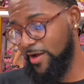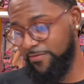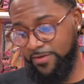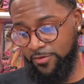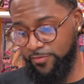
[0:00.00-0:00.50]
I
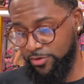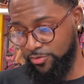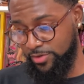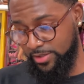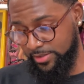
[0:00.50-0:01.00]
fear for you
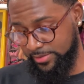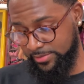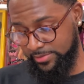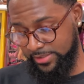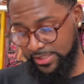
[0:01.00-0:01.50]
because
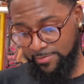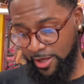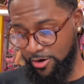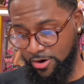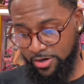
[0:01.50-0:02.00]
it seemed
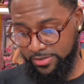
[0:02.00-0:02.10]
like all her